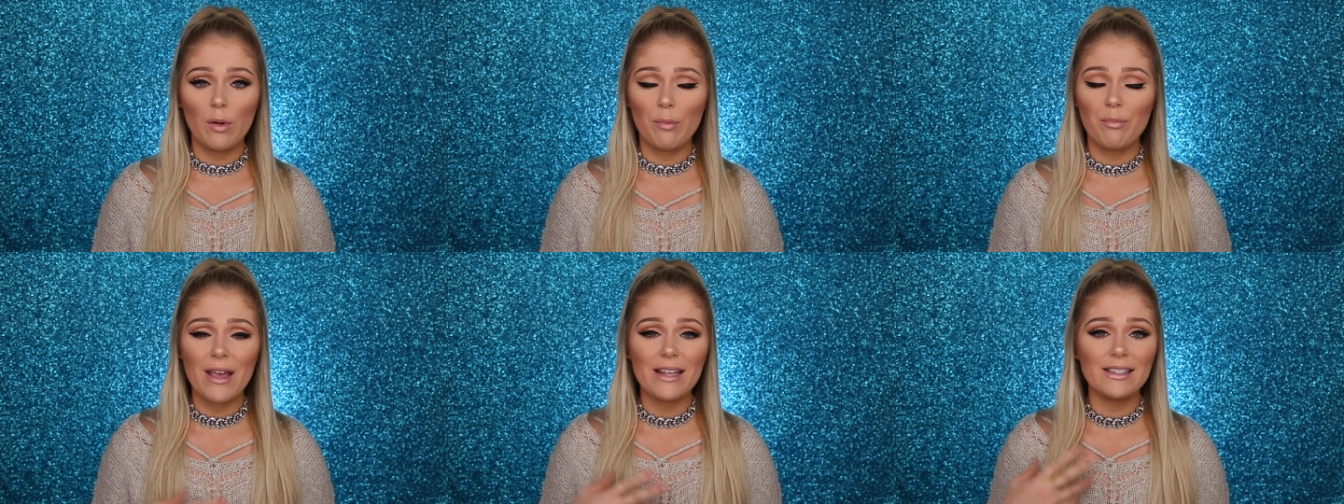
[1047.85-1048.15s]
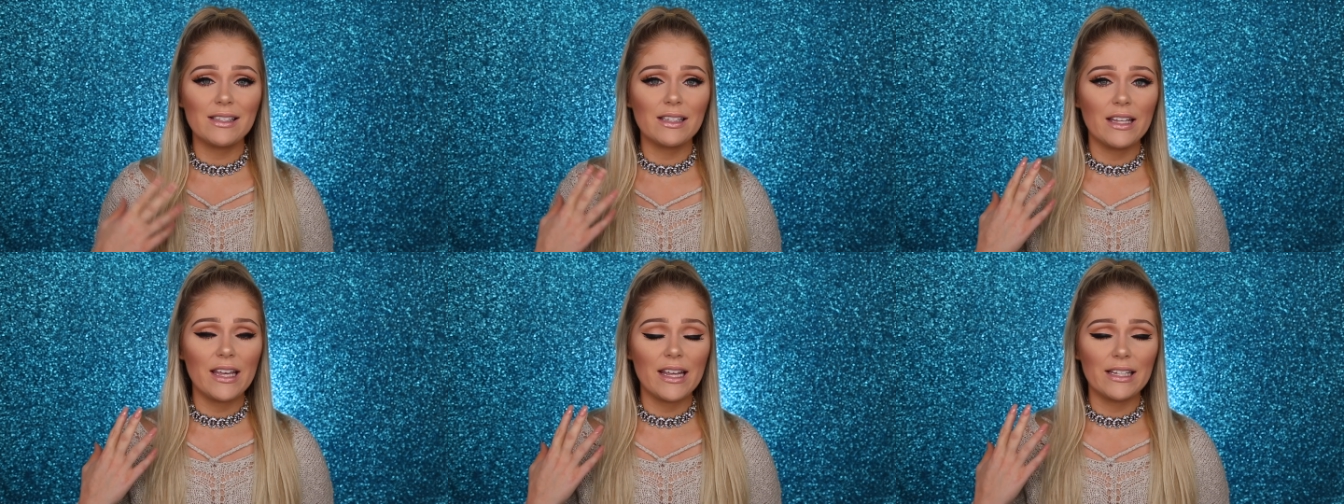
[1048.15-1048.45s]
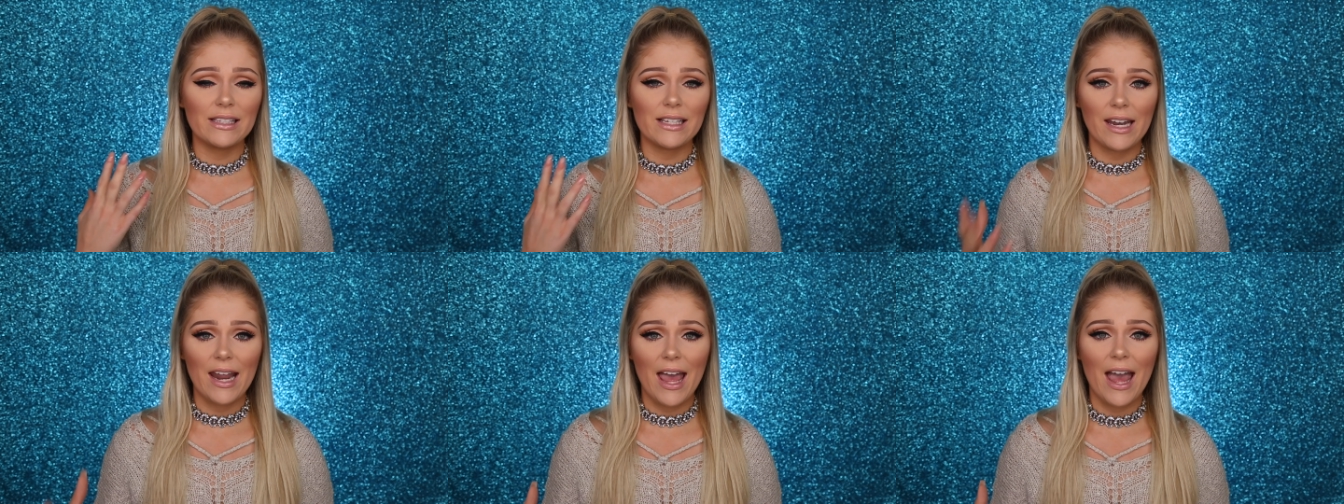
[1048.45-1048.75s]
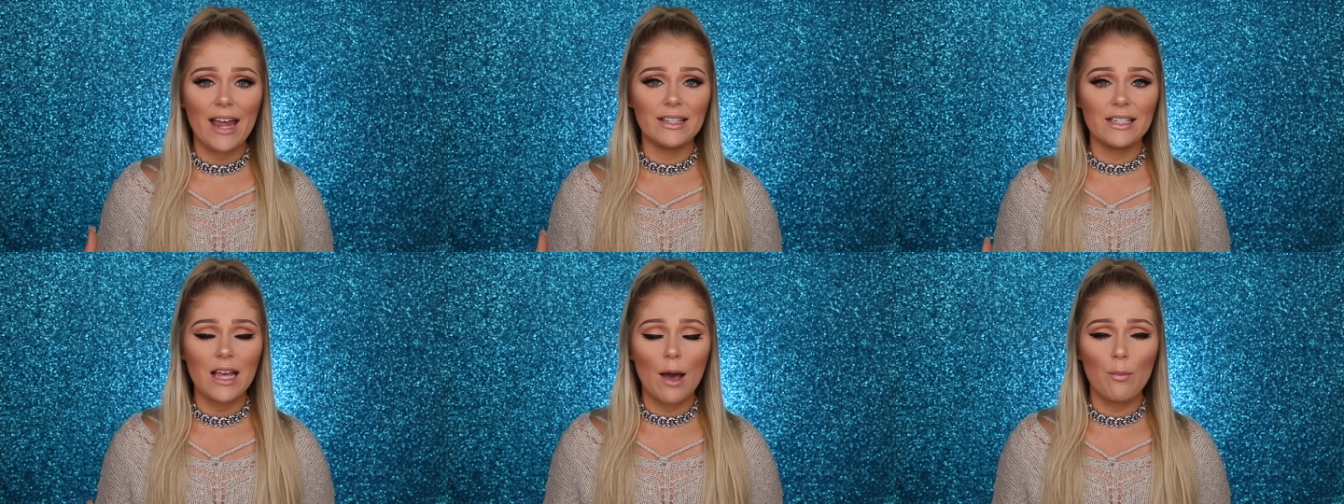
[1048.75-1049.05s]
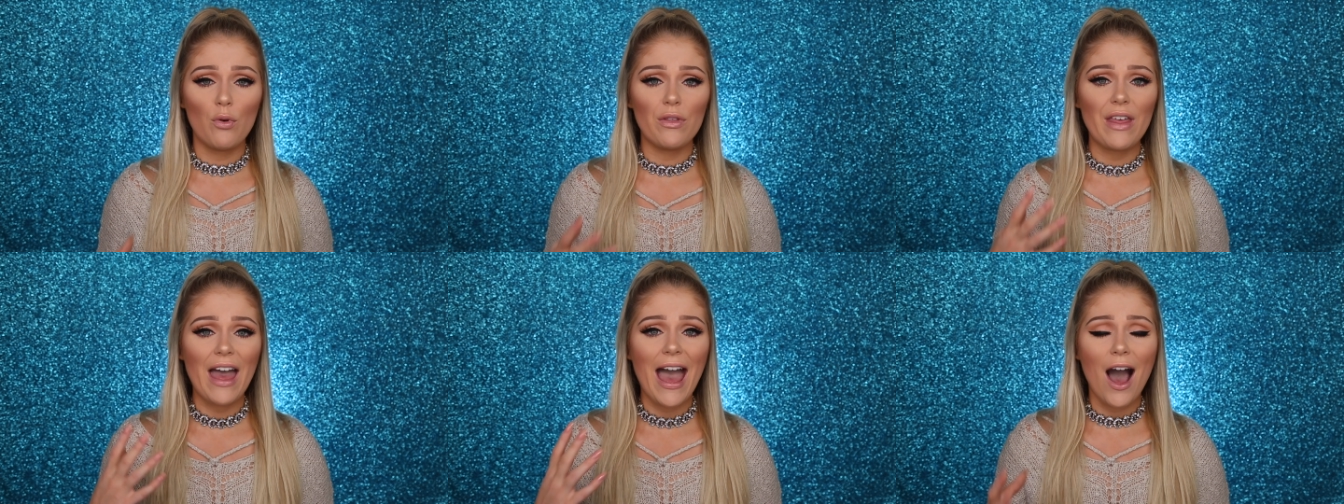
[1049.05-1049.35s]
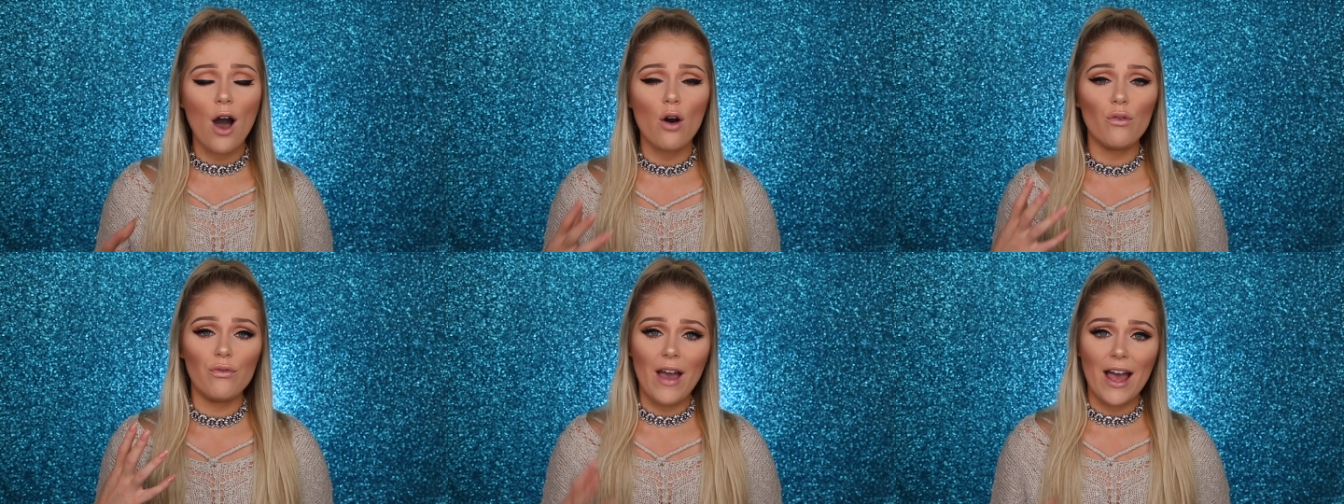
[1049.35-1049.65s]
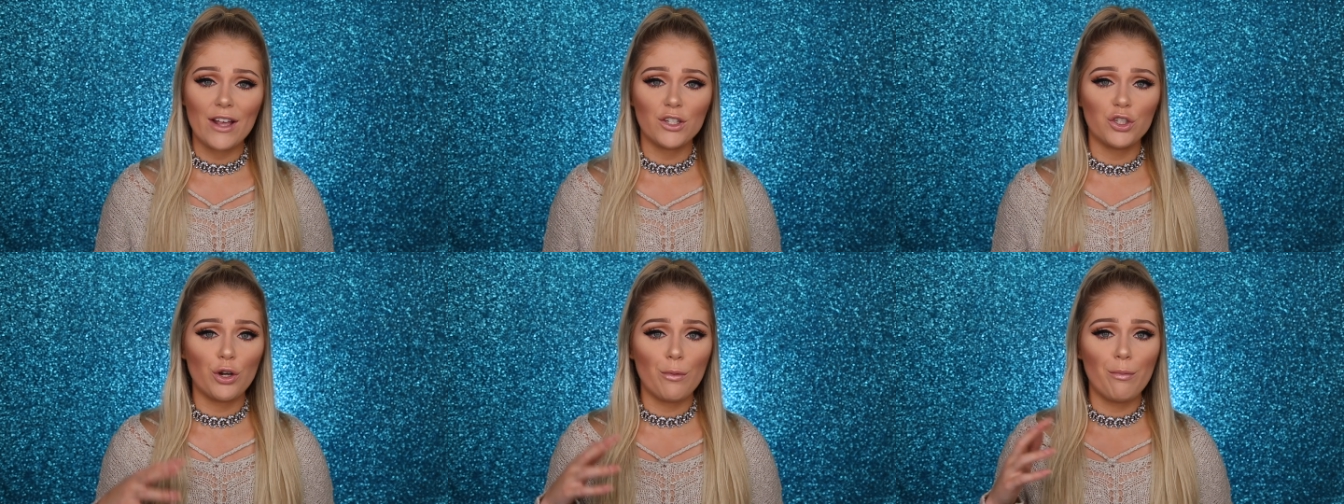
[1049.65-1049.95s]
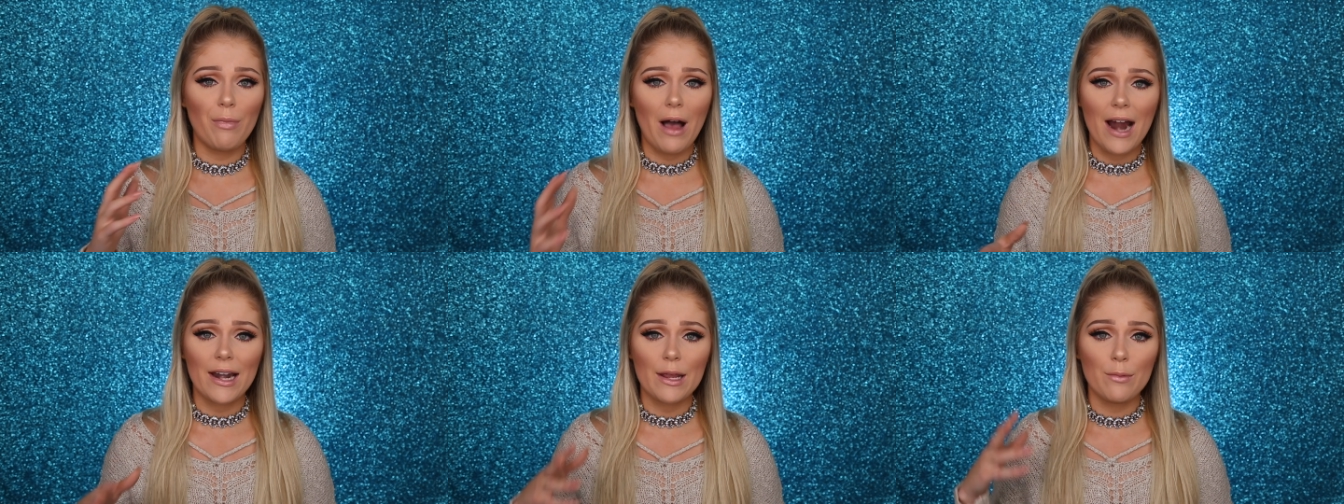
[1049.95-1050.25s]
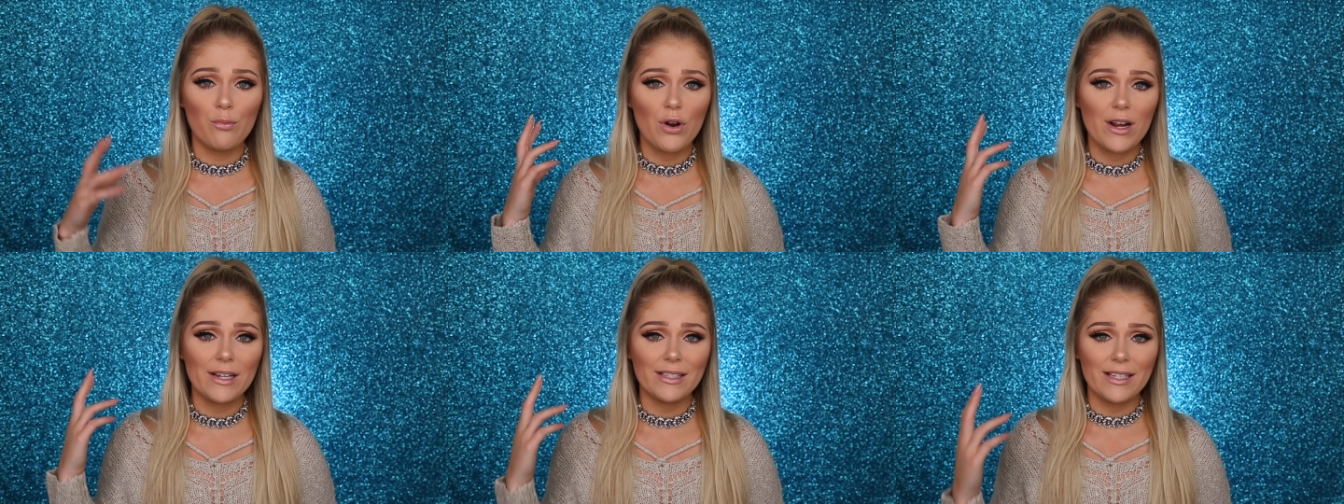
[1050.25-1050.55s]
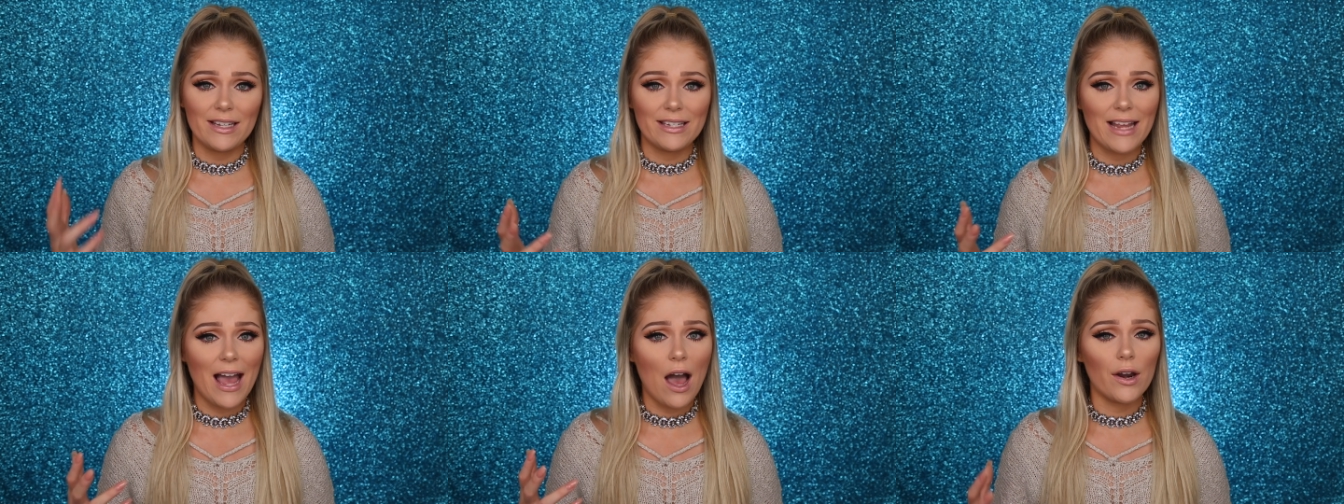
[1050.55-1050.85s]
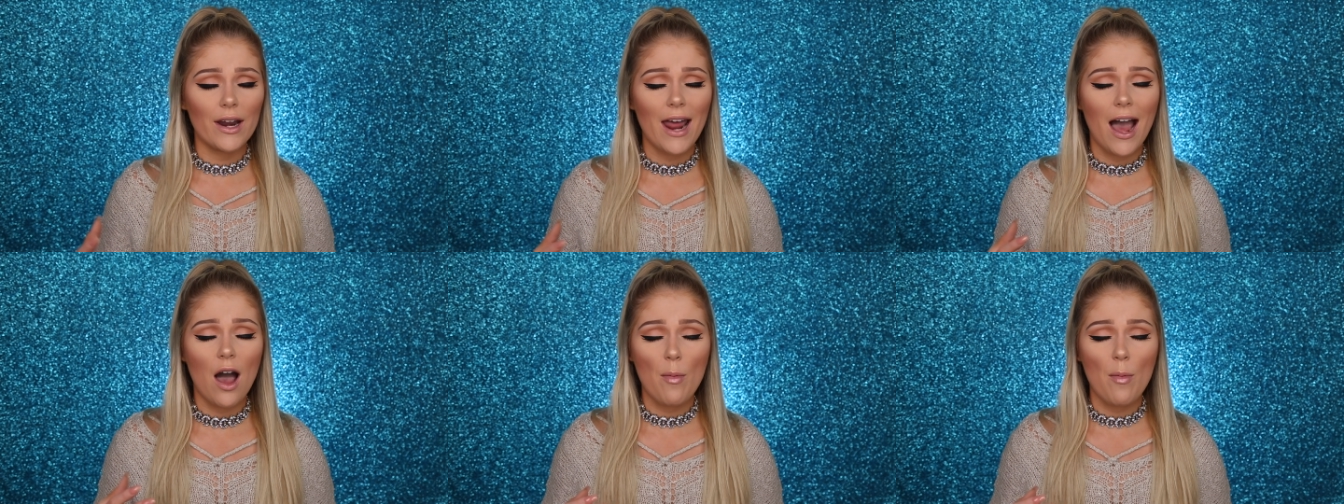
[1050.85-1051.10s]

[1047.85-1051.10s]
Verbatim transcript: but basically it's gonna end up with how fast your body breaks it down,